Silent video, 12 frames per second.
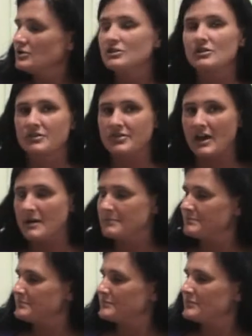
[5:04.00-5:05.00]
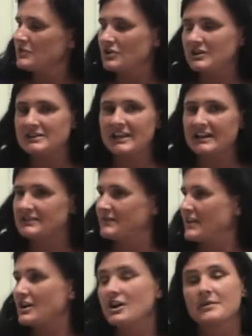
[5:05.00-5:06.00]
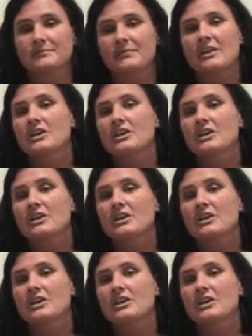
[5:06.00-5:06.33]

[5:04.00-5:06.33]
your thumb, your index finger,